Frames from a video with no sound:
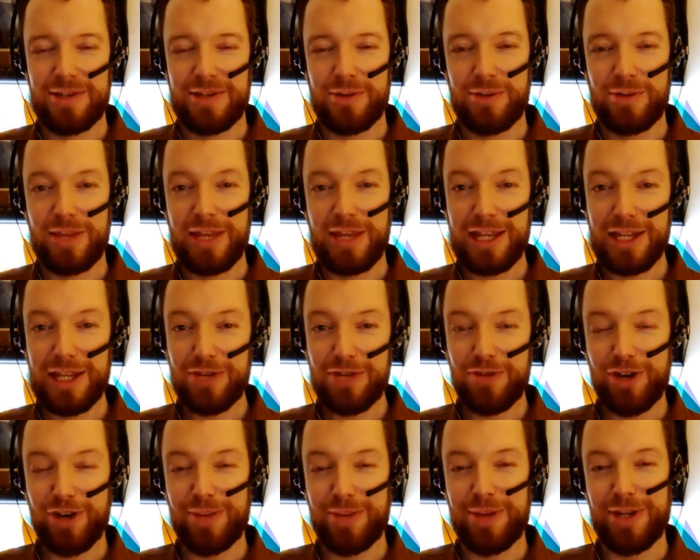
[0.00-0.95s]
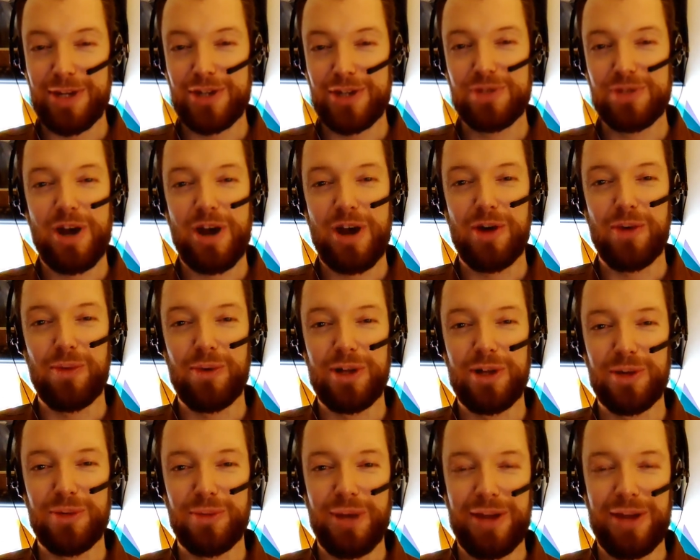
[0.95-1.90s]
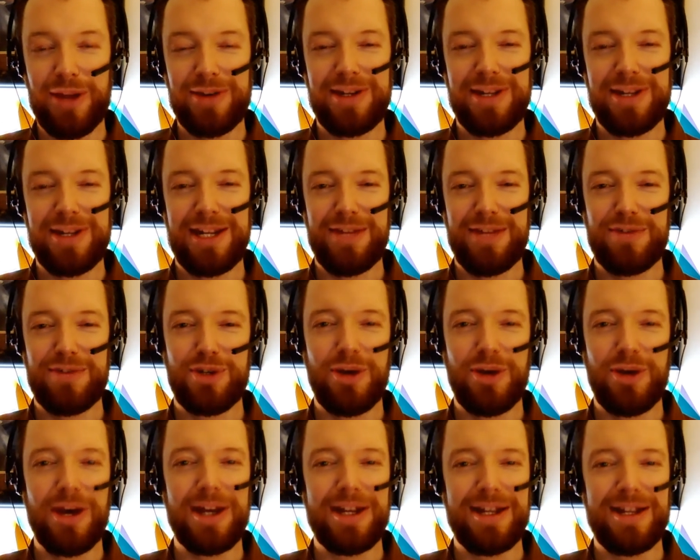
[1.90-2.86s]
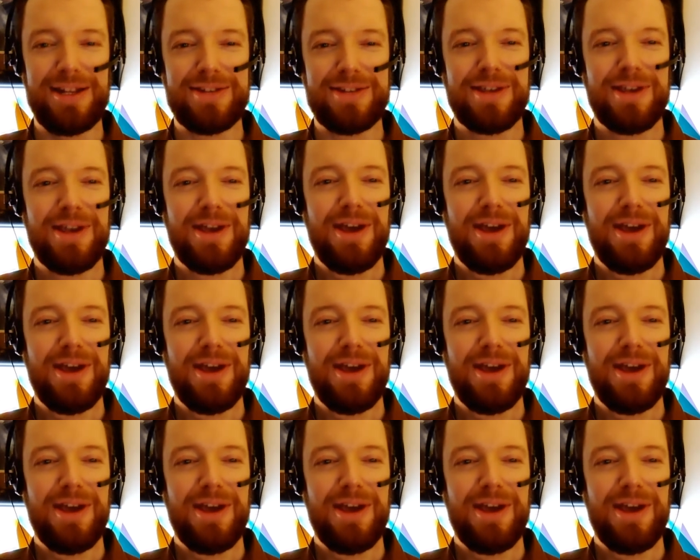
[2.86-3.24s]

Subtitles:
So thank you very much, our well-rounded NF Show audience.